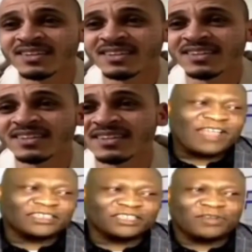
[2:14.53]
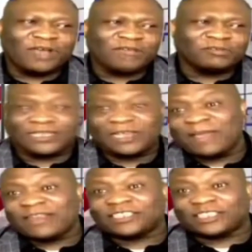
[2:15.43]
That's right, you know, and
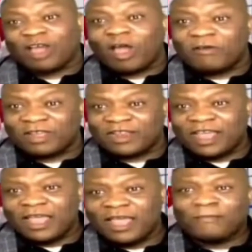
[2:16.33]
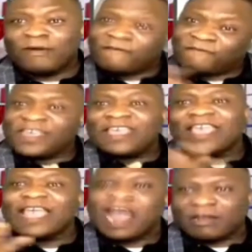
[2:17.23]
Osaze is scoring, but
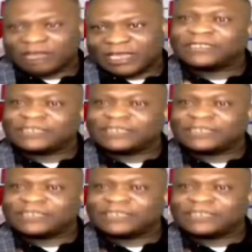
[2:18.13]
VAR